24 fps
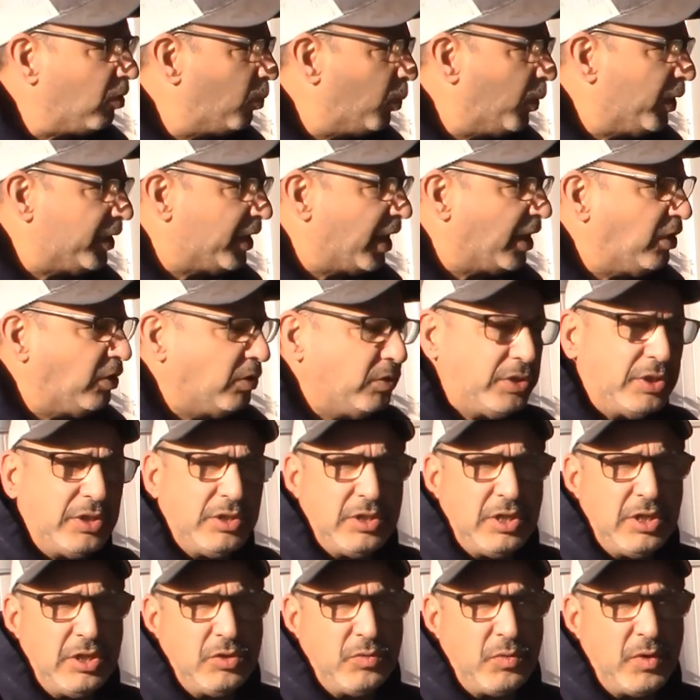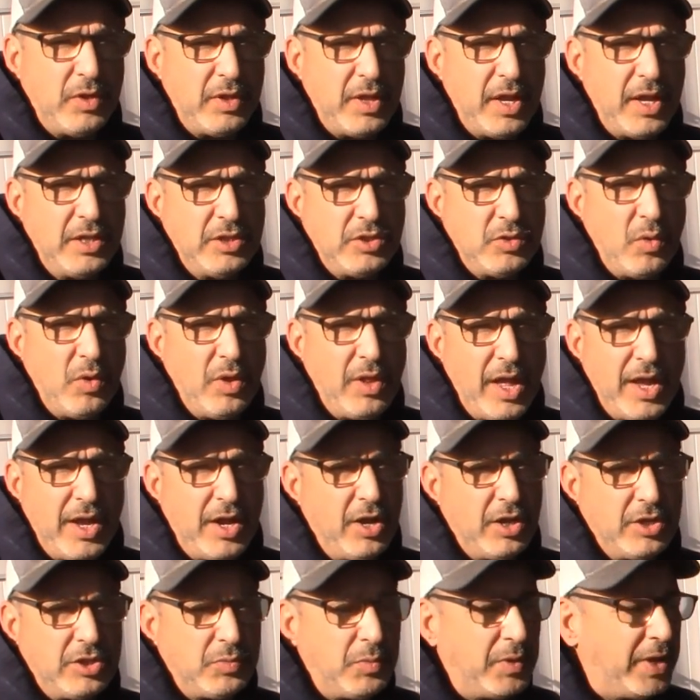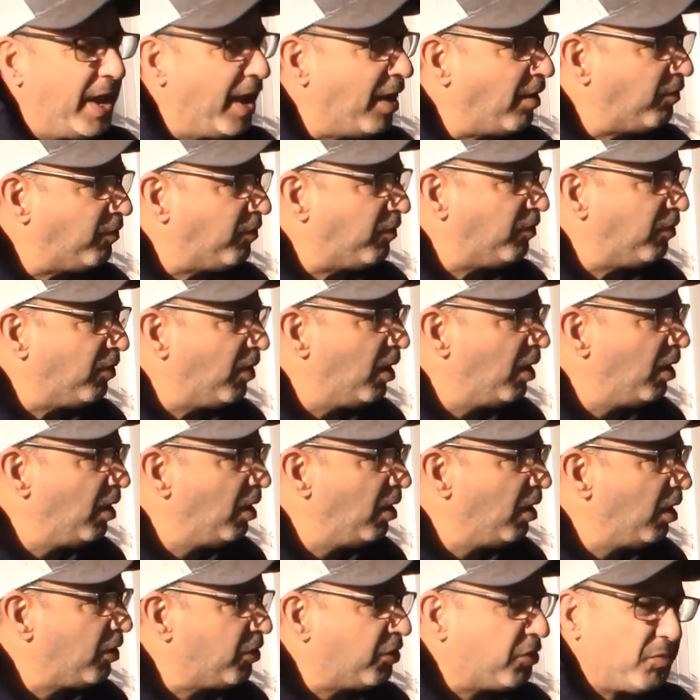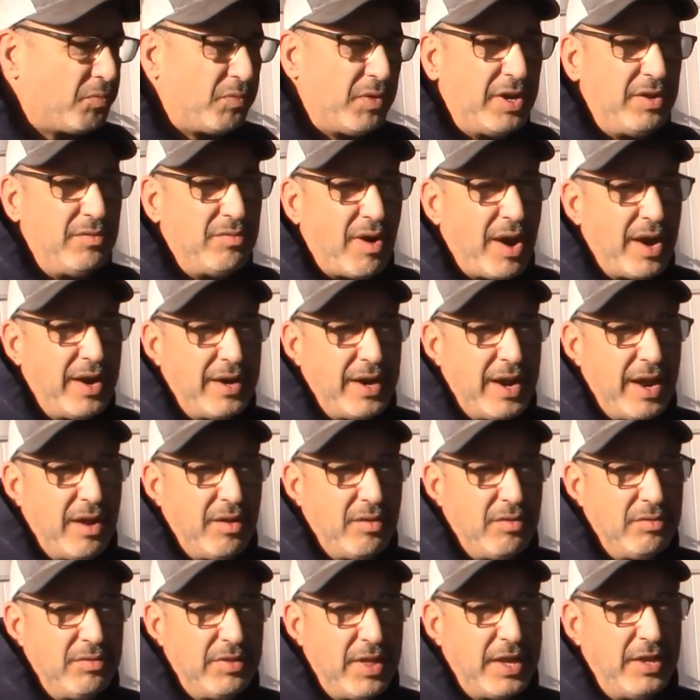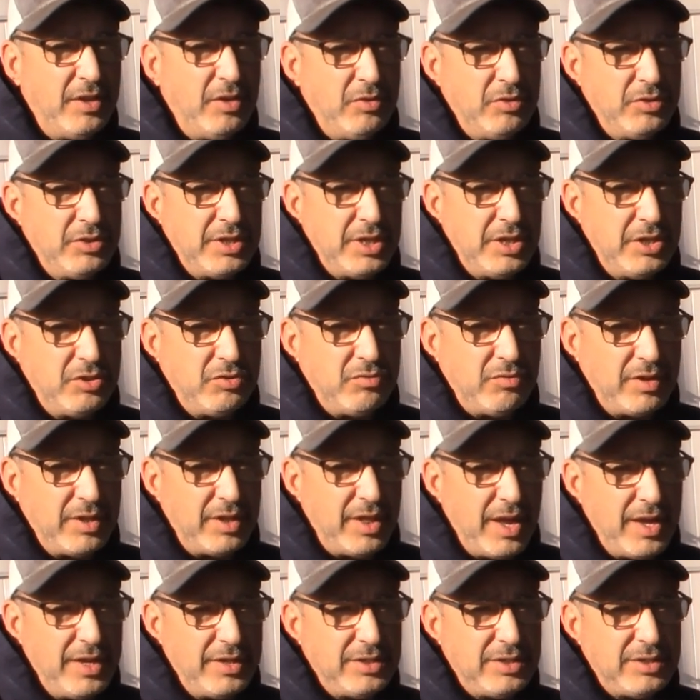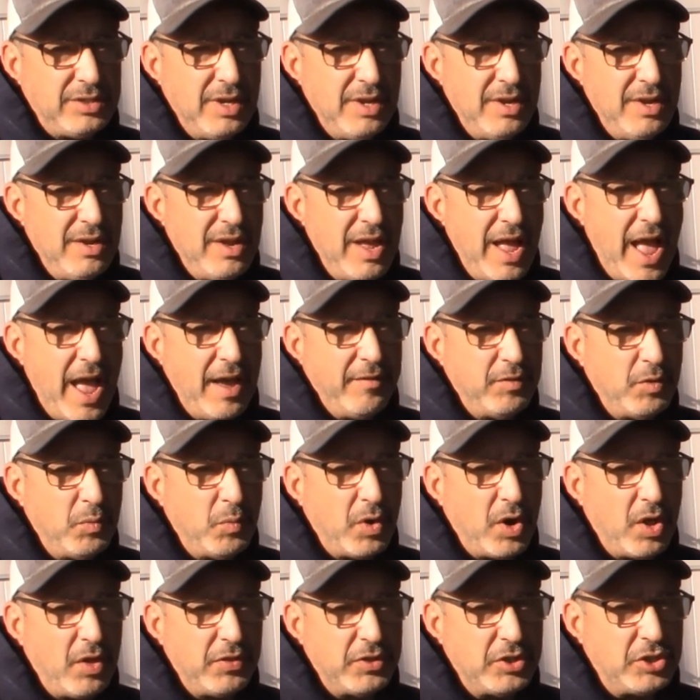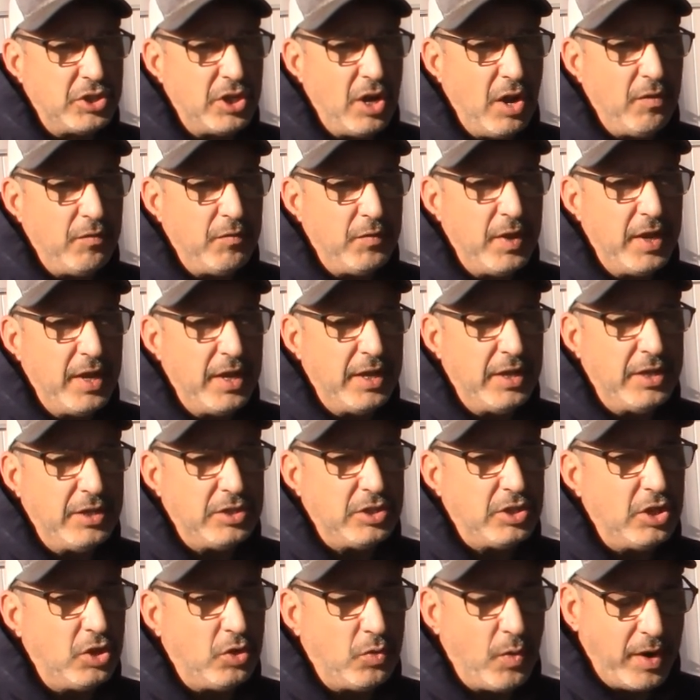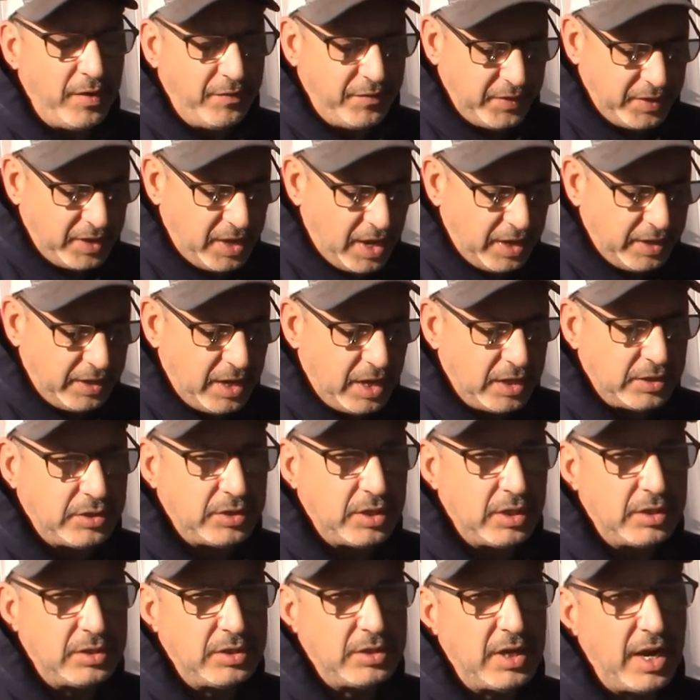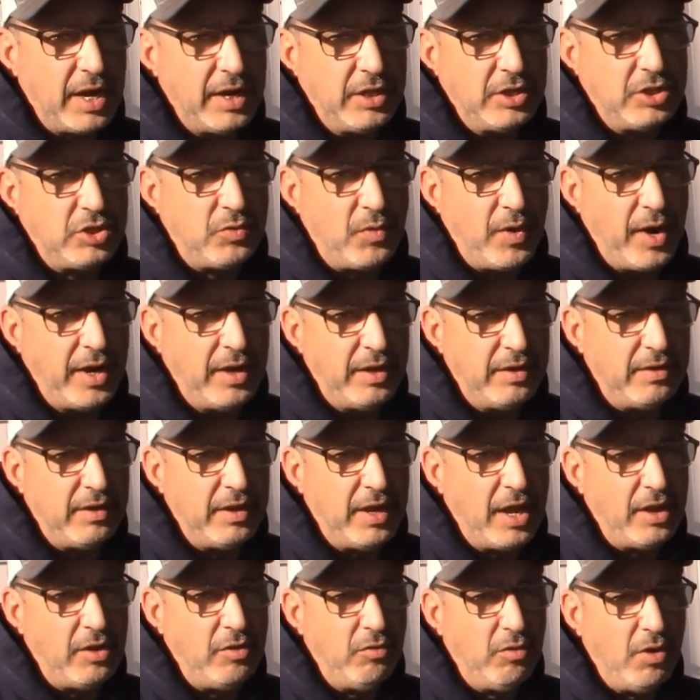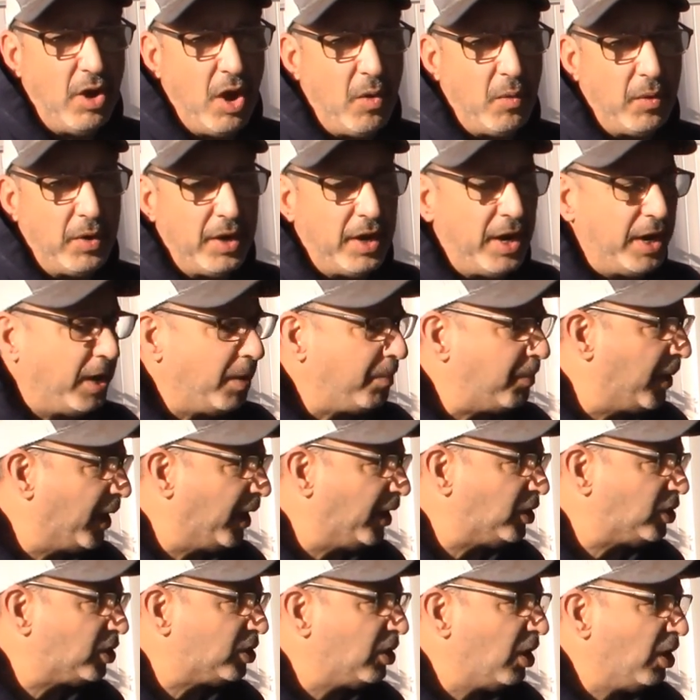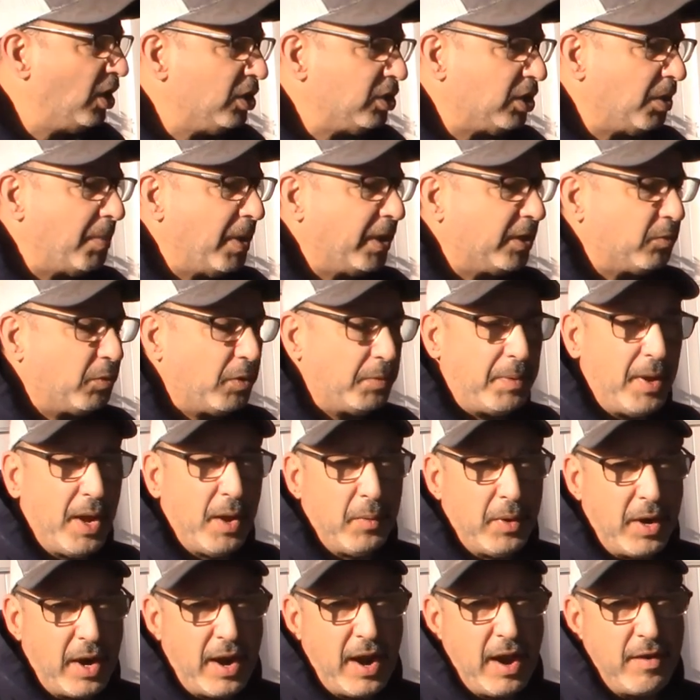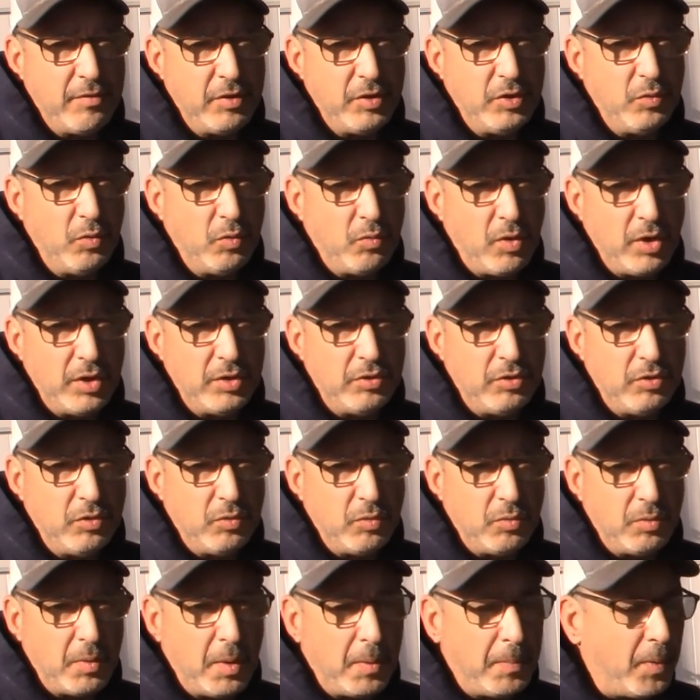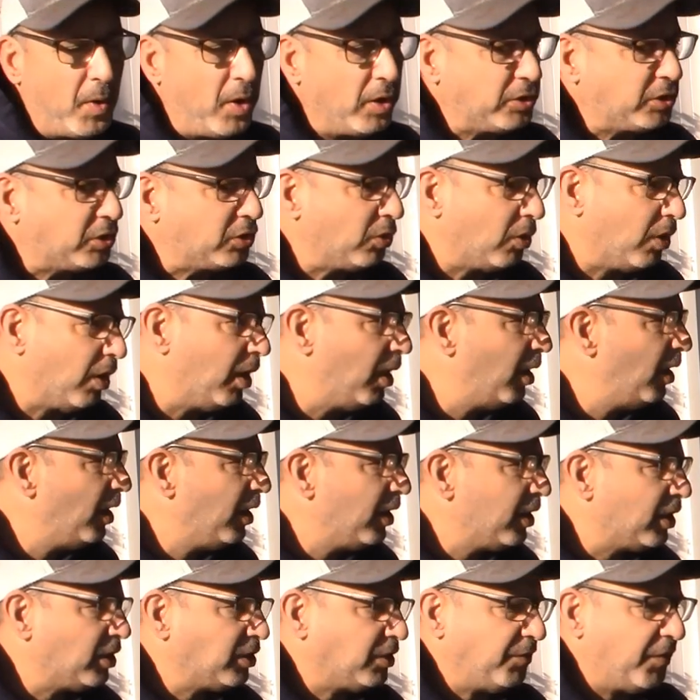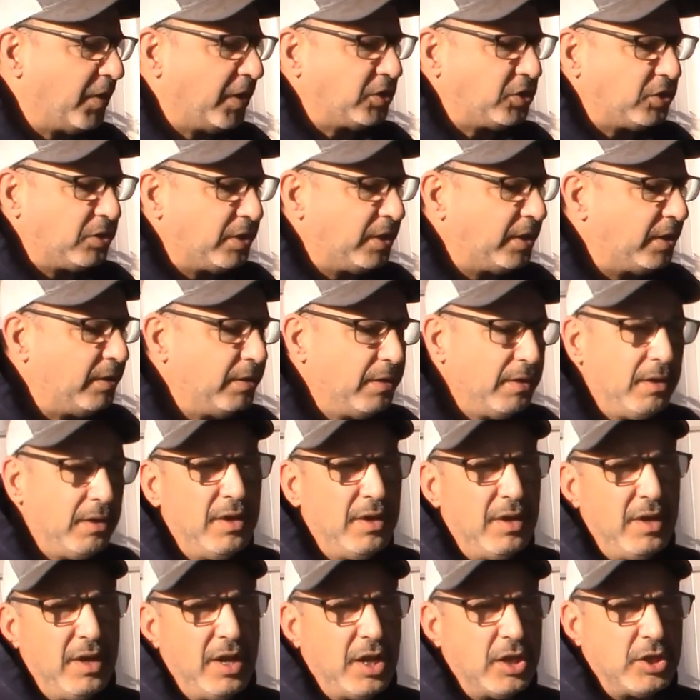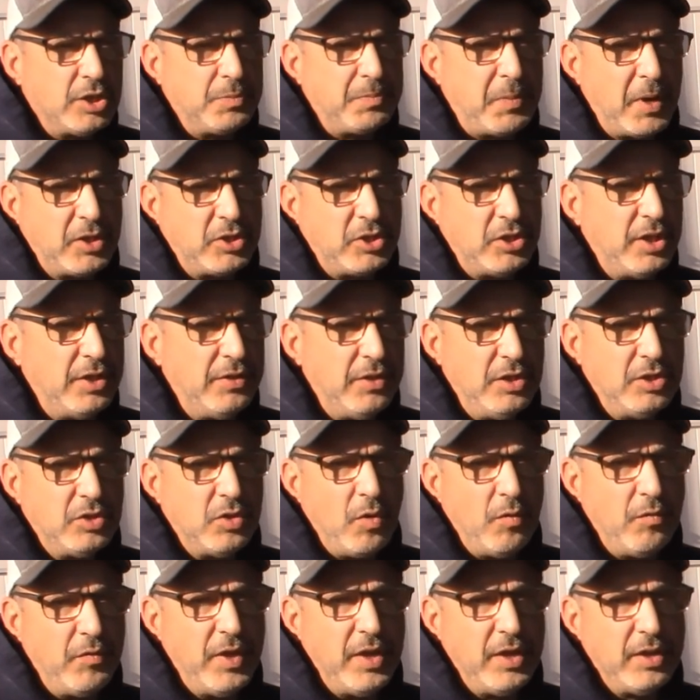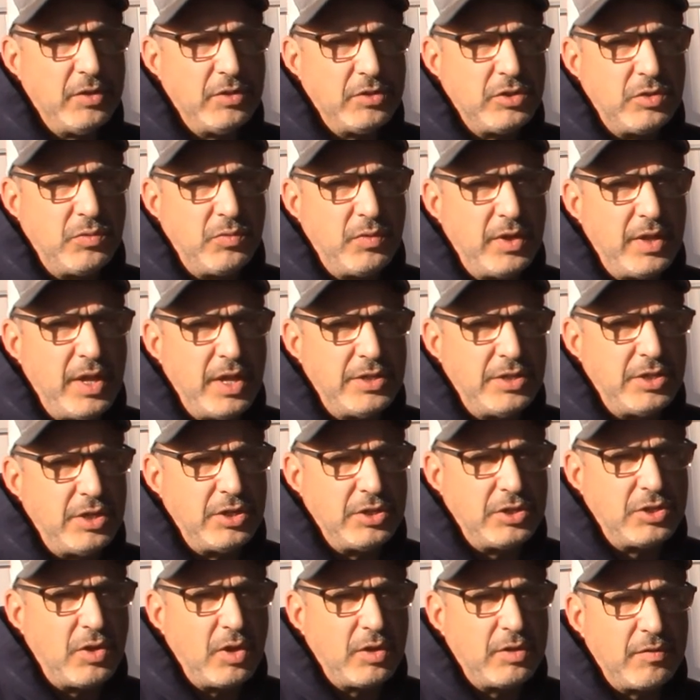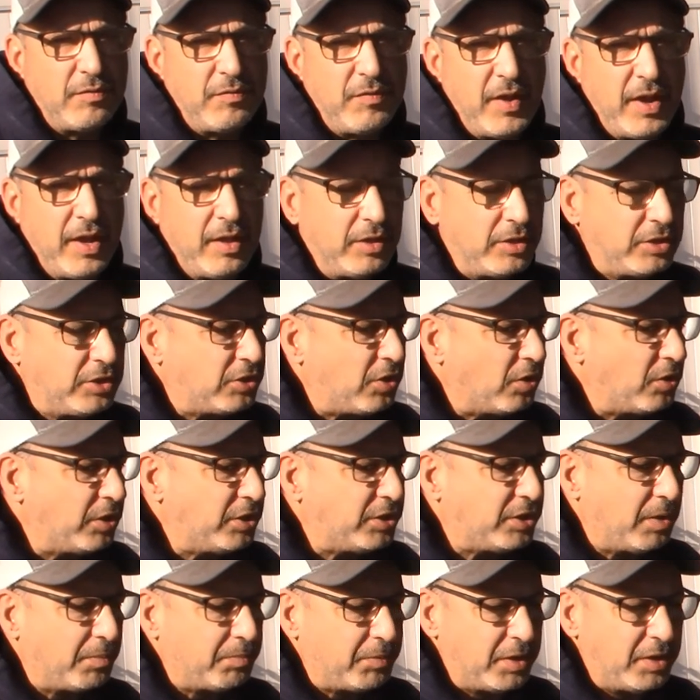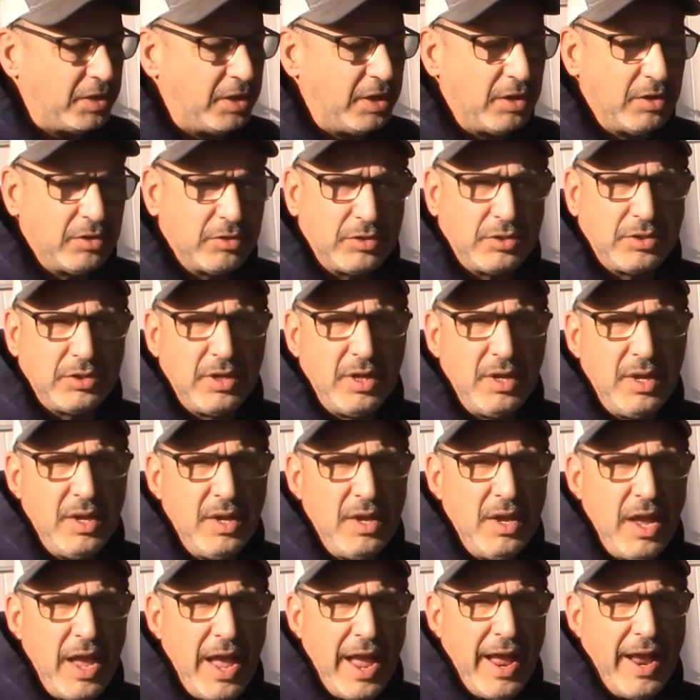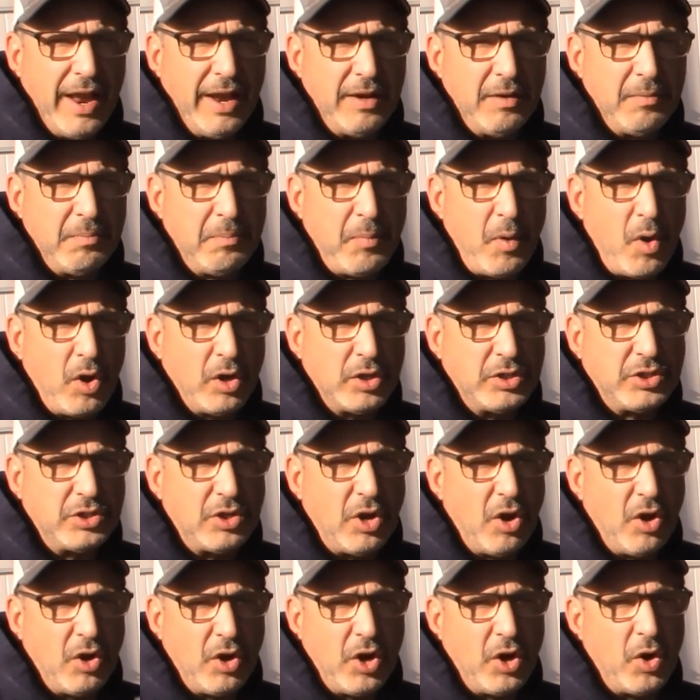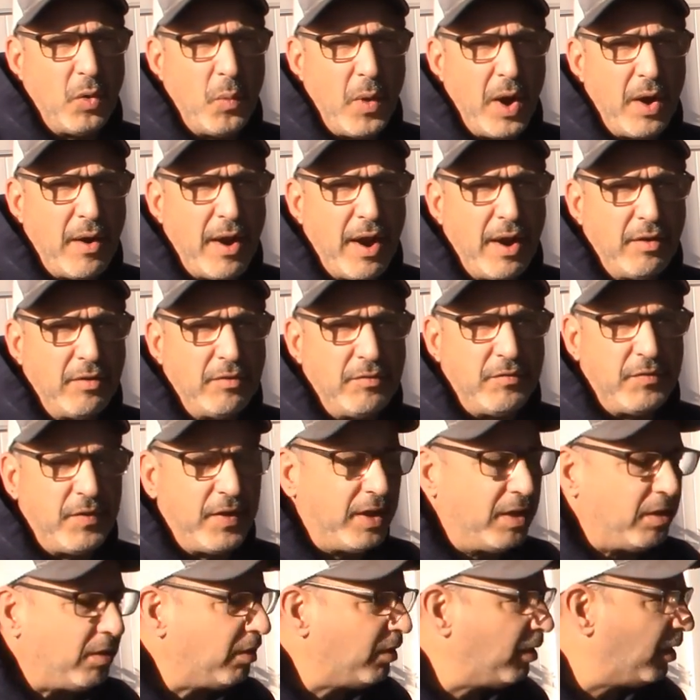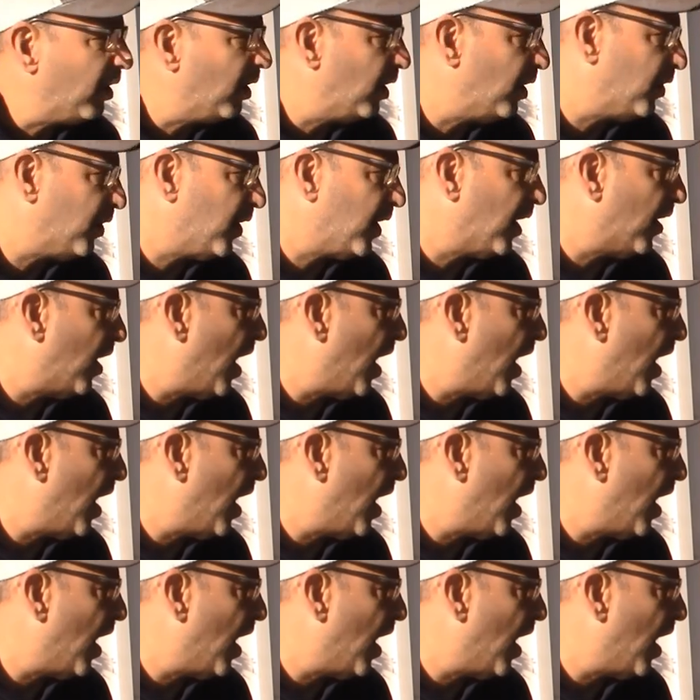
with, that uses these relays, or like us, we have three right now that use these relays, having one on the shelf is great for diagnostics, and it's great to get you going in a pinch to make the repair without having to do a run to a parts store, because eventually, especially in these old vehicles, the relays are going to start to fail. It's thirty something years, and parts are going to wear out and fail. You think of